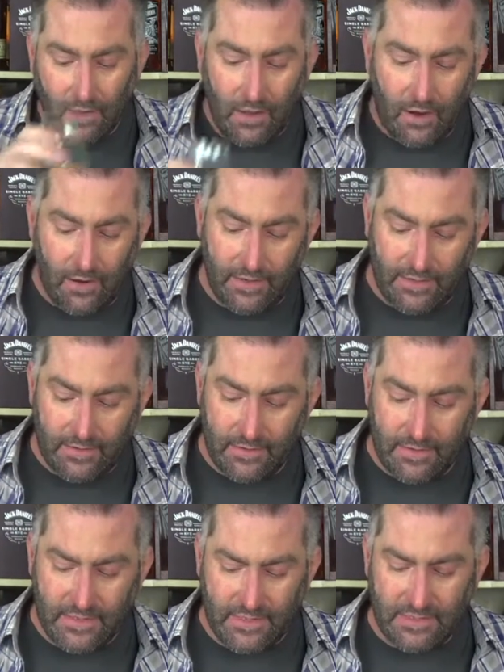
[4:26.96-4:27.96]
All right,
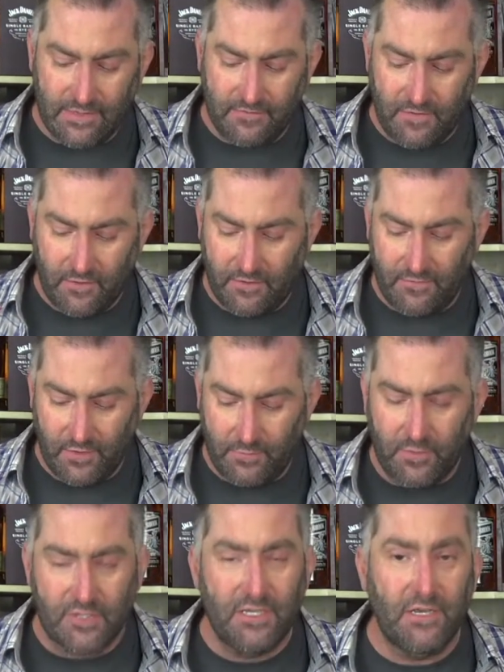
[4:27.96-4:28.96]
this is a very, very
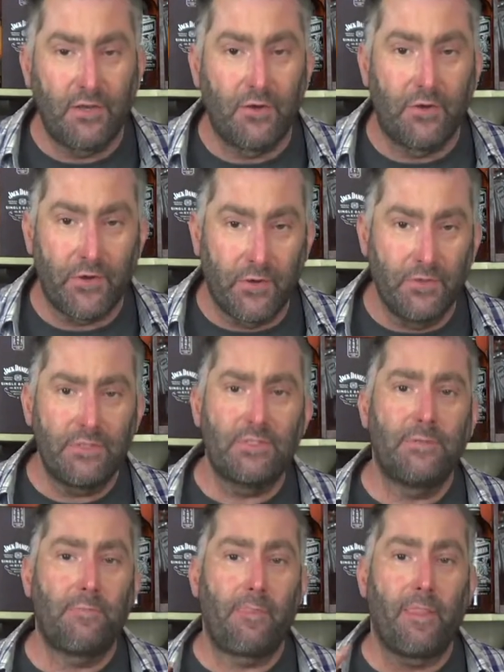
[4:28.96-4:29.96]
particular
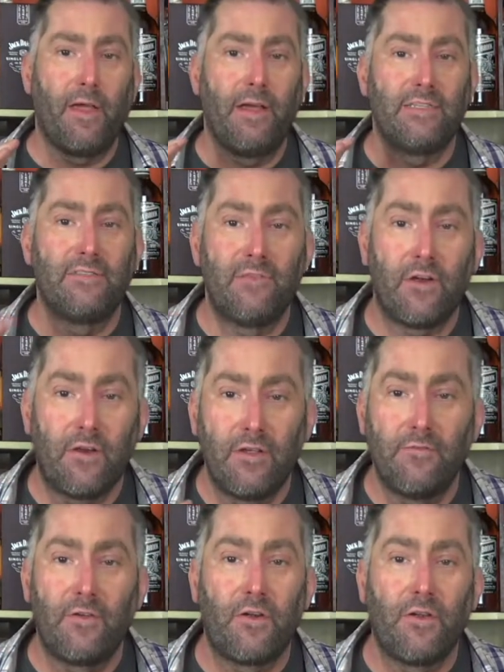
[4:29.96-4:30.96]
nose. It's
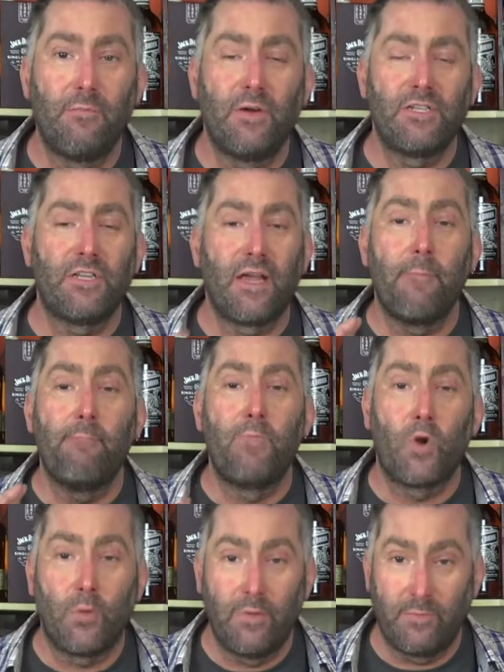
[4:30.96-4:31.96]
very, very much like a
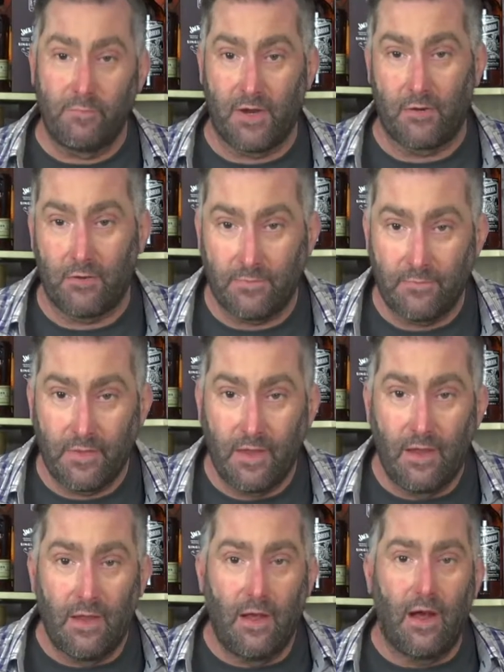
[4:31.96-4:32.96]
bourbon barrel.
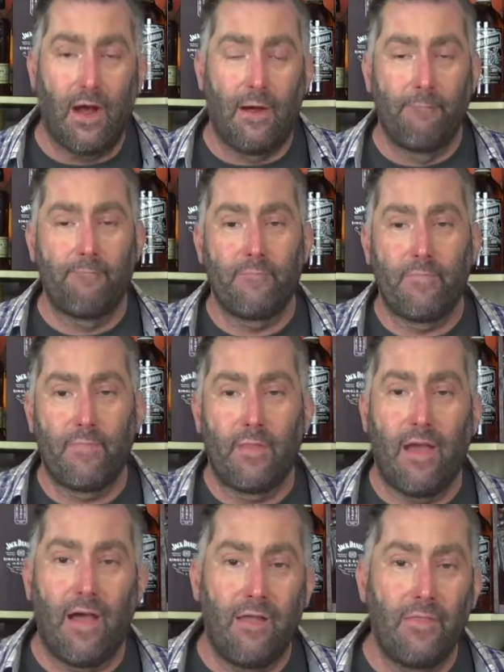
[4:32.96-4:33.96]
Um,
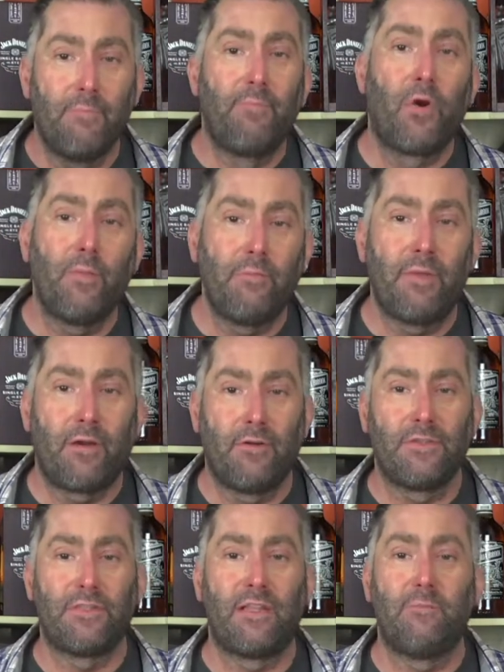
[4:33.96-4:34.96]
the bourbon
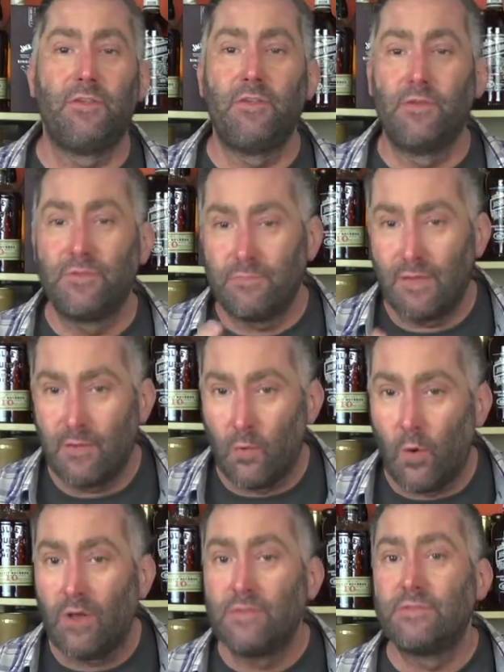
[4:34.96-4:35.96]
barrels that have been used maybe
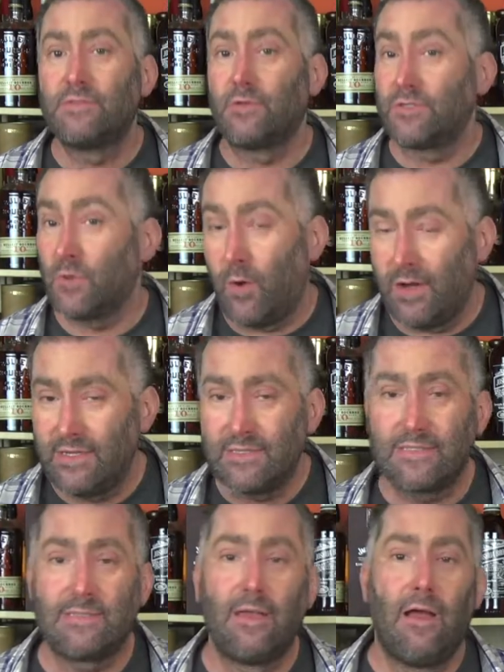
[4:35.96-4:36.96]
once or
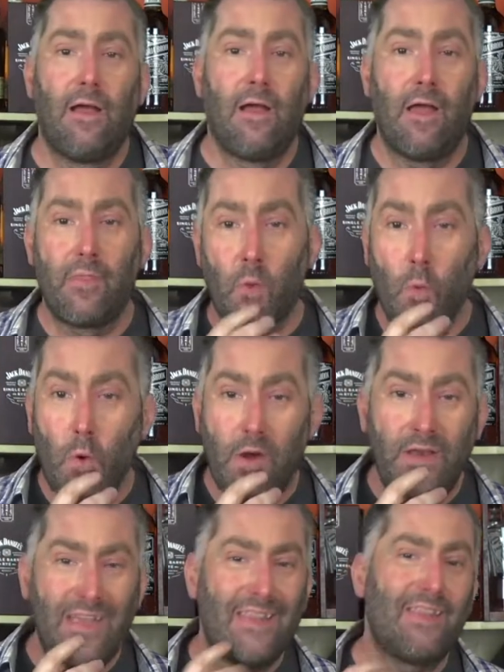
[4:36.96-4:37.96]
twice, and the
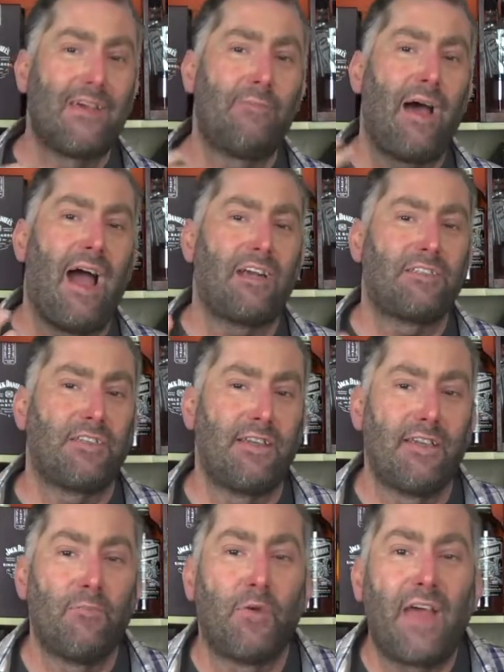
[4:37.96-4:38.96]
wood in them
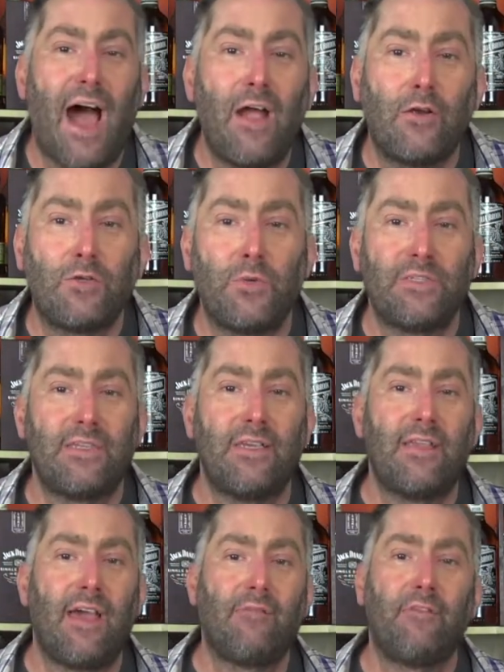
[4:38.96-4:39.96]
actually, and with Irish whiskey,
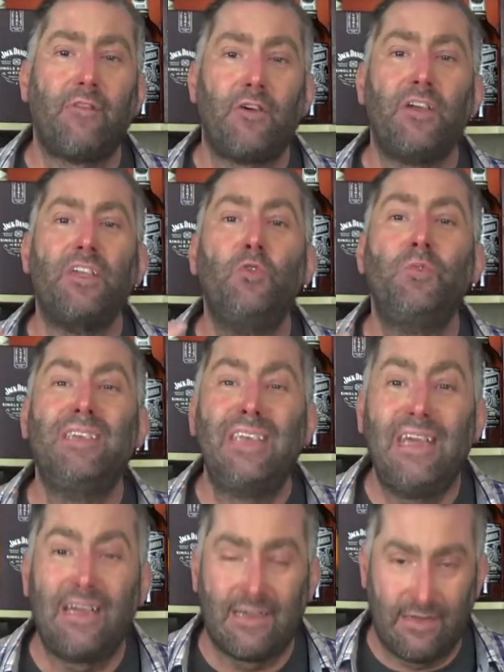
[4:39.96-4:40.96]
they have a very
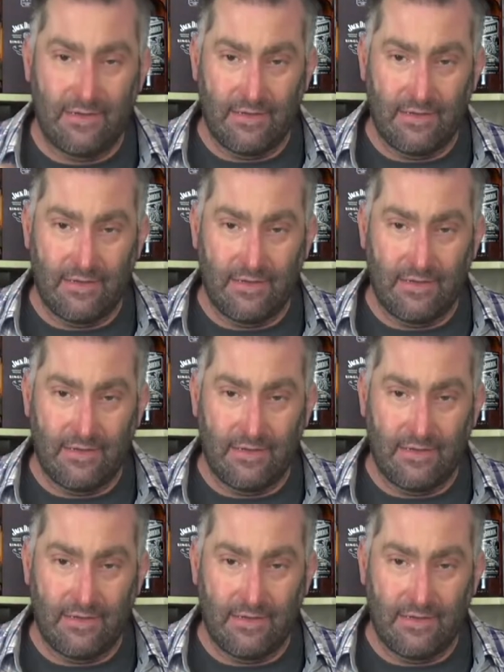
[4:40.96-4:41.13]
unique,